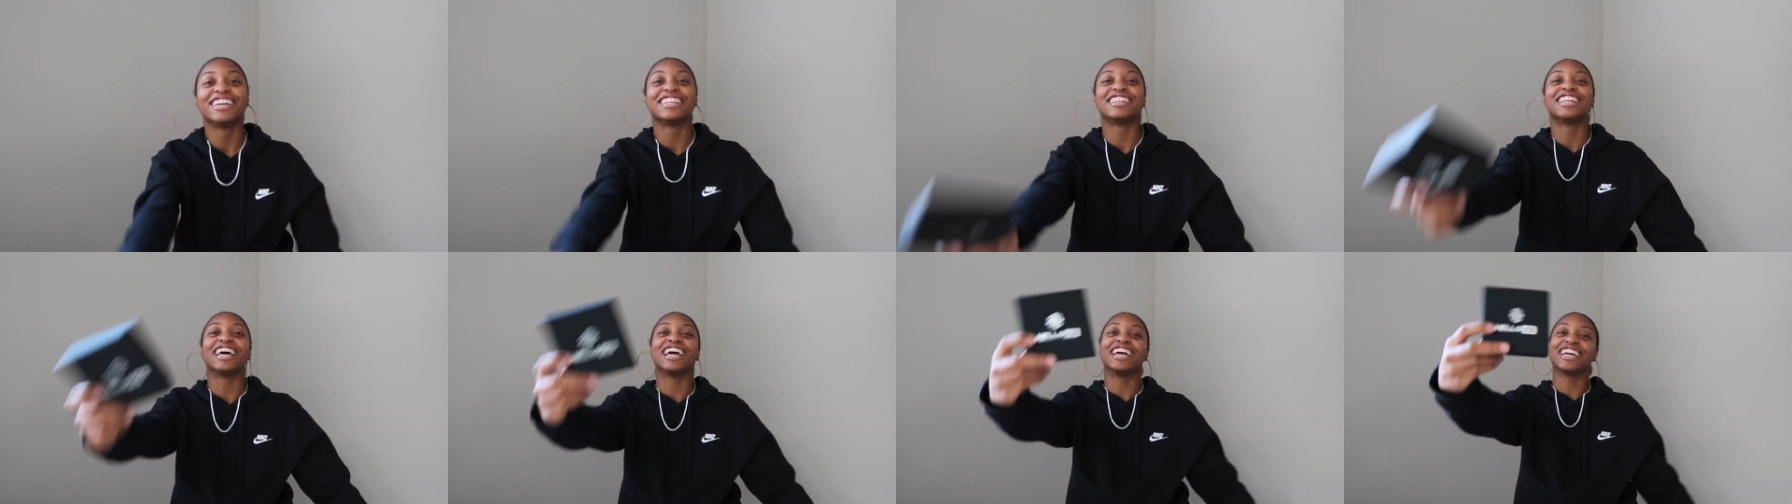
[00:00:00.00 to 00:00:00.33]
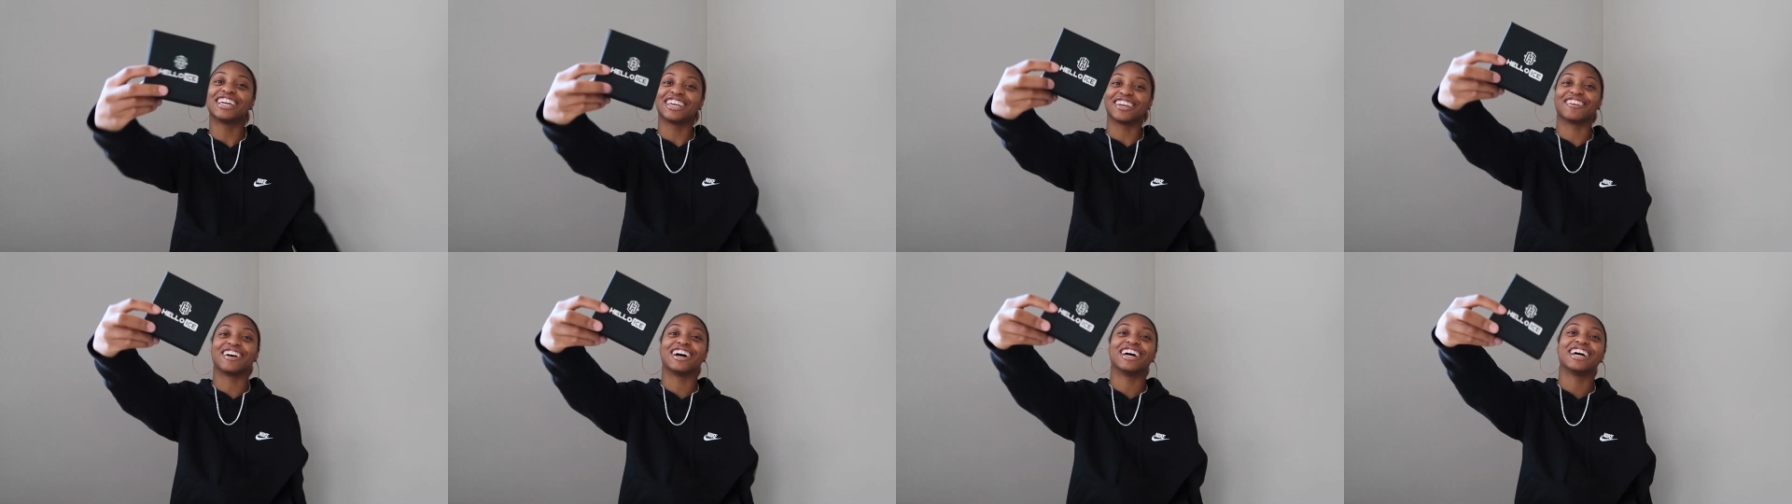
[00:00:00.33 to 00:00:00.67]

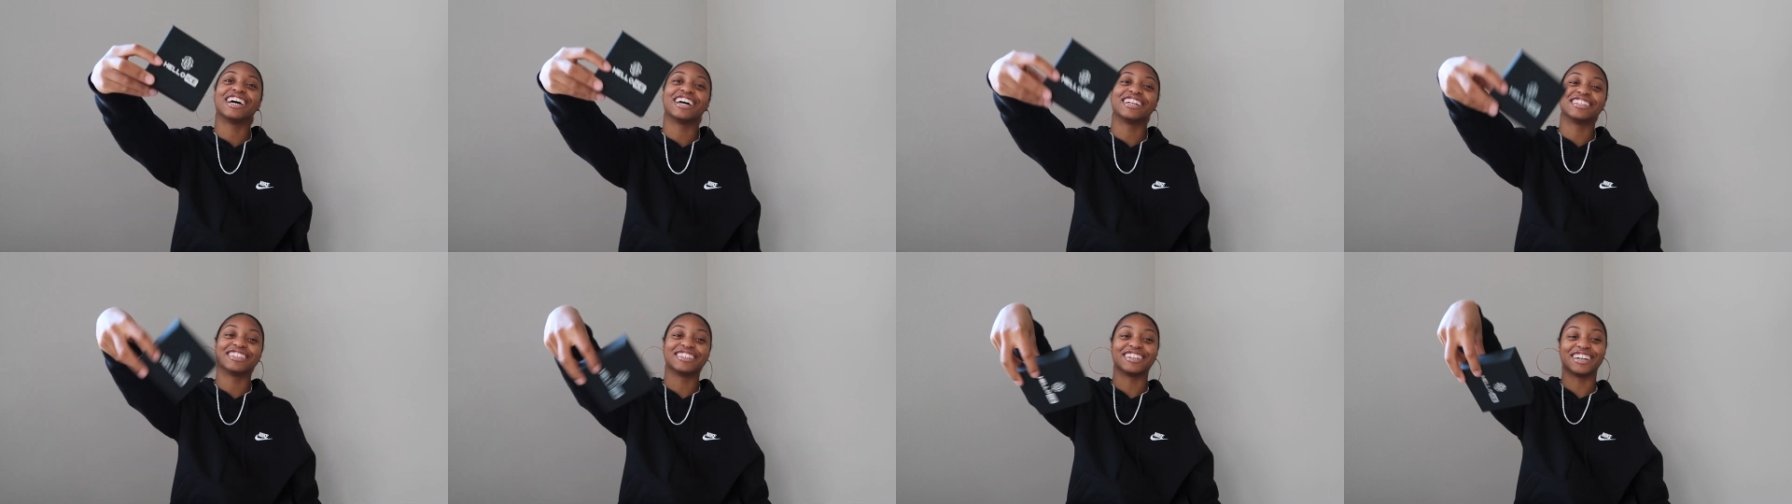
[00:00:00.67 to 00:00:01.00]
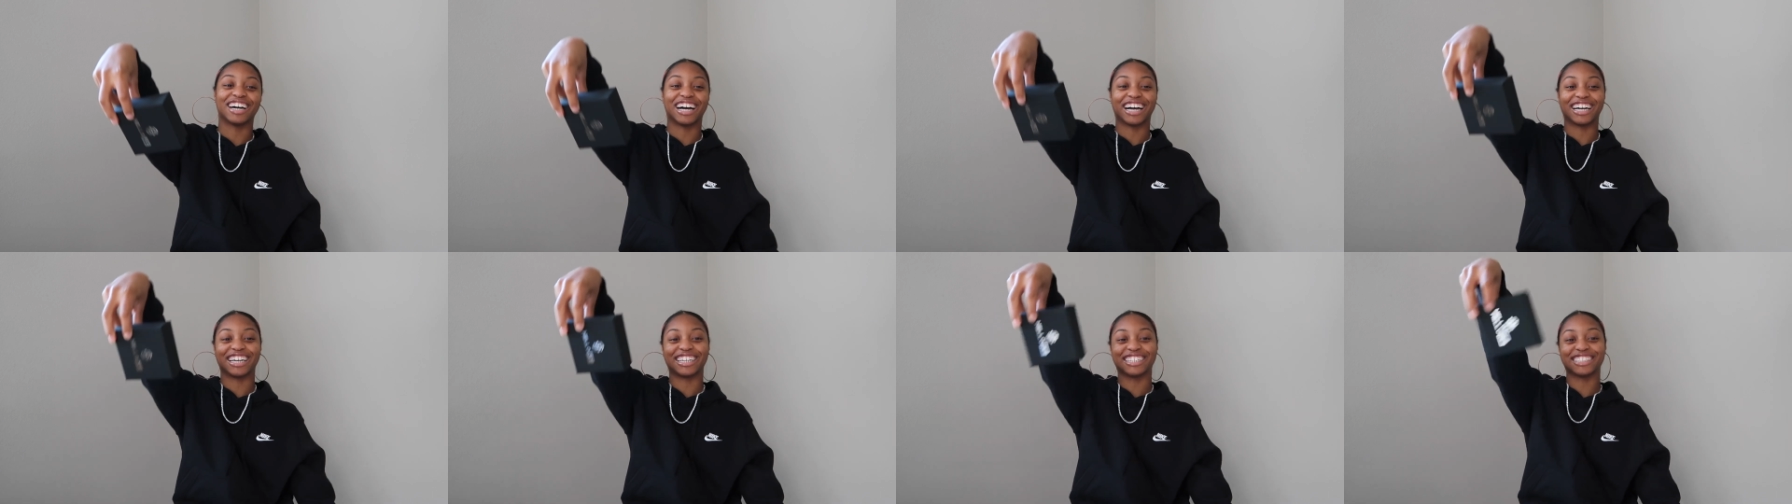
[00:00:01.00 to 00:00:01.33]
Thank you,
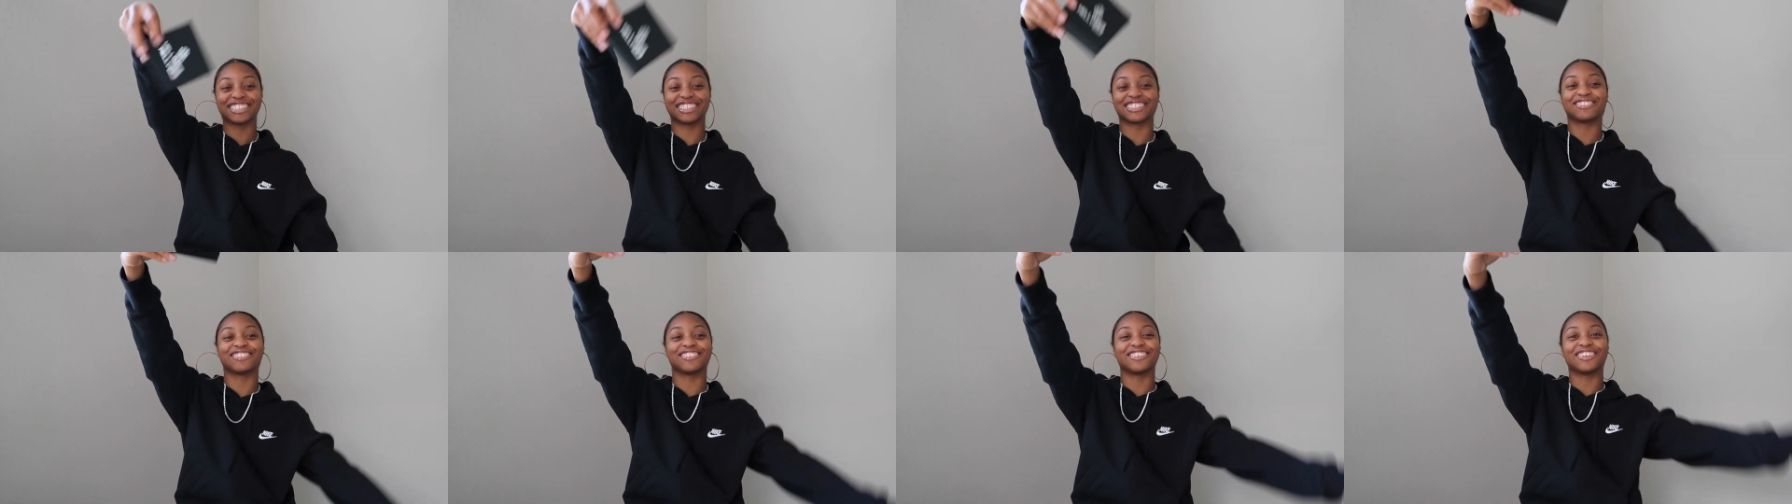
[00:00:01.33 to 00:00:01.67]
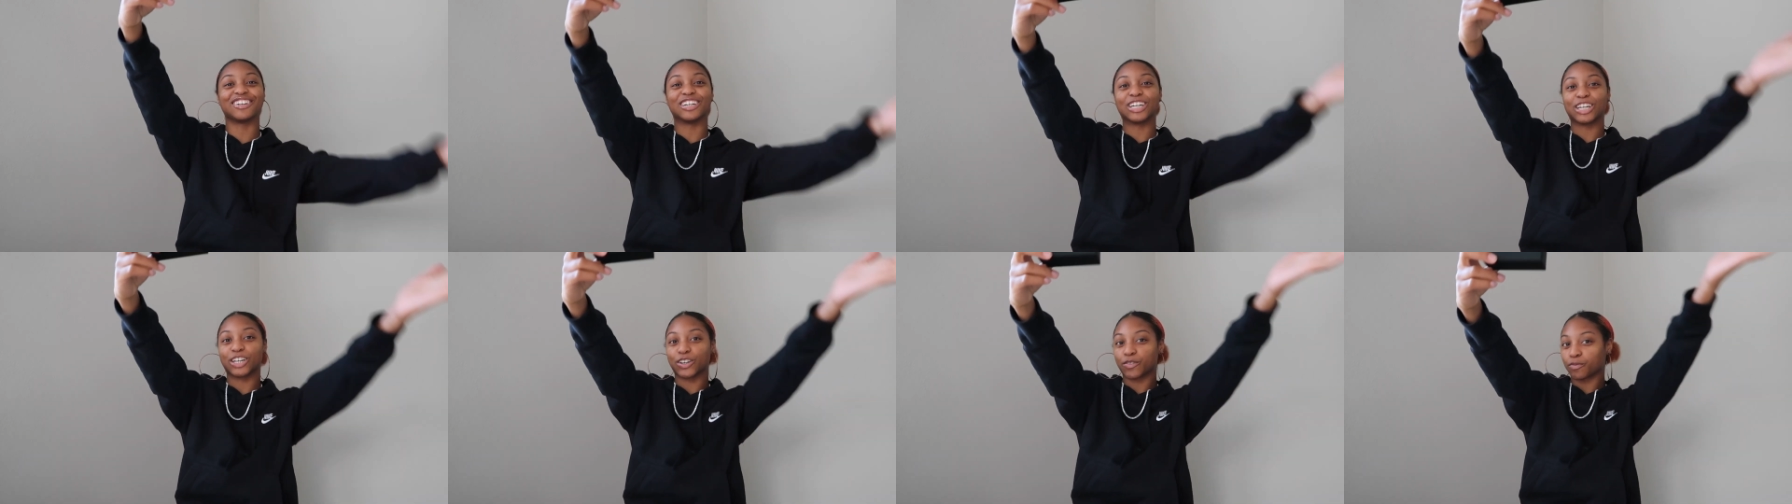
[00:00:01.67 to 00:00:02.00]
Helloice,
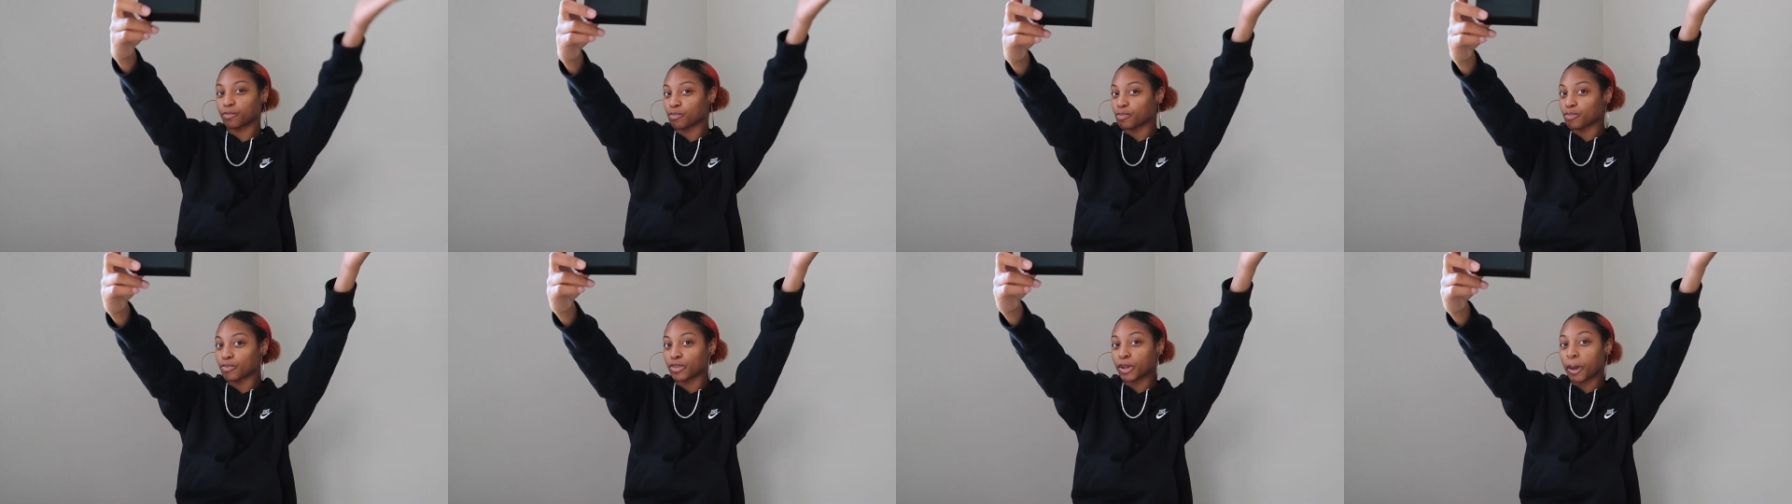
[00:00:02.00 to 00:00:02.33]
for